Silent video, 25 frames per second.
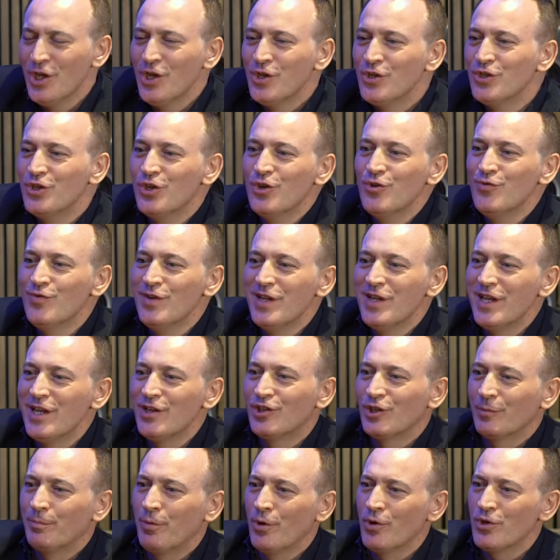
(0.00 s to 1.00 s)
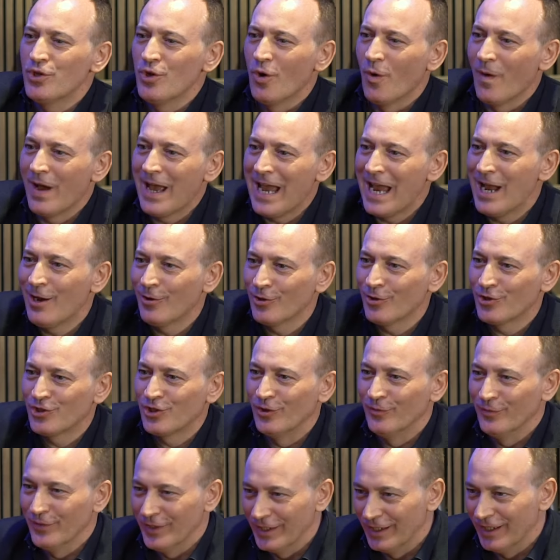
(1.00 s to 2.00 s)
You need to put your house
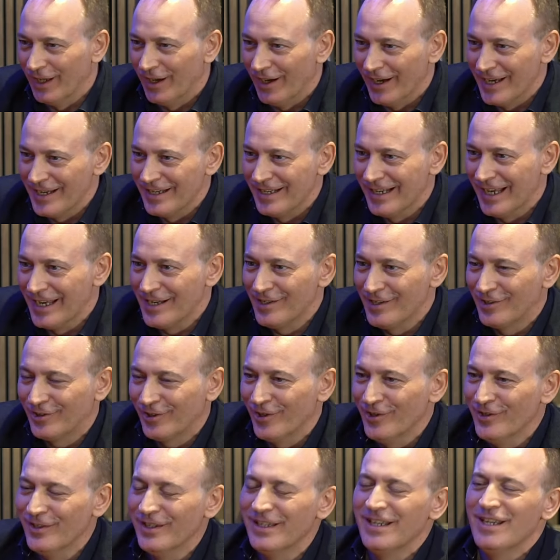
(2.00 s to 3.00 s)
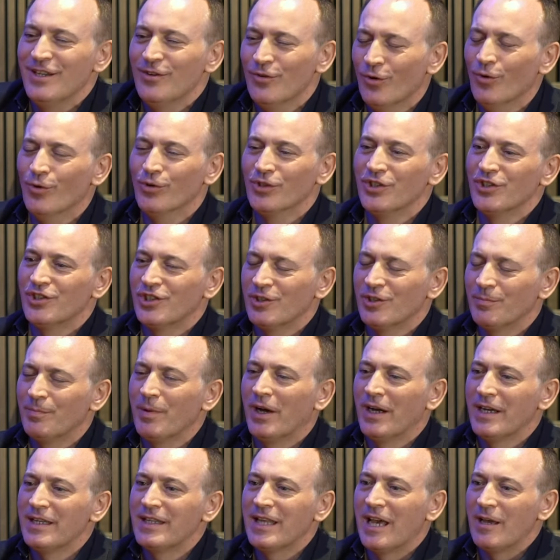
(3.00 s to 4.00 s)
on the line, Nathan, in order to
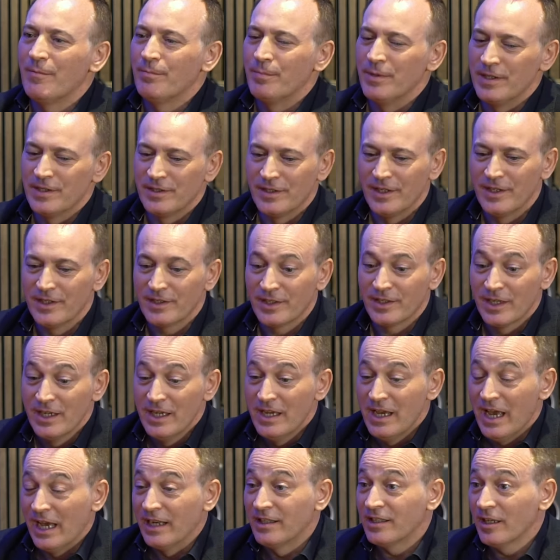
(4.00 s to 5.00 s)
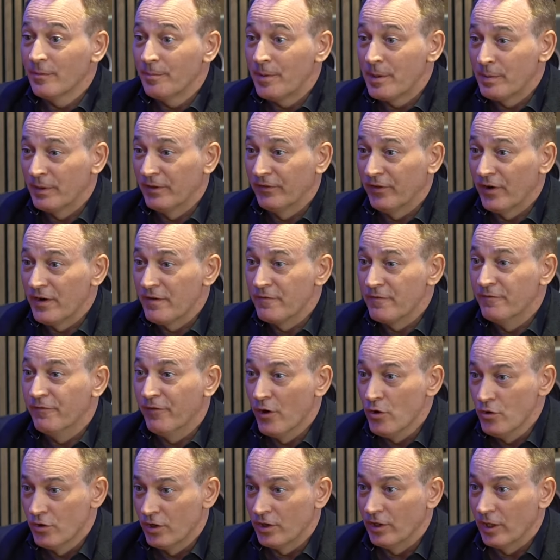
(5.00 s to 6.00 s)
buy that business. And some people are very
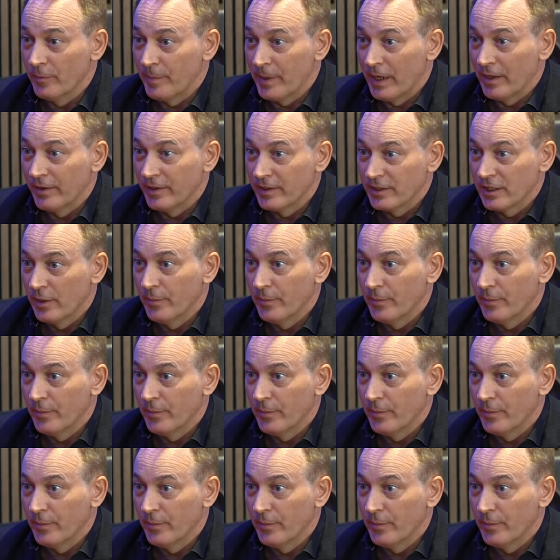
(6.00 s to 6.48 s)
vocal about this.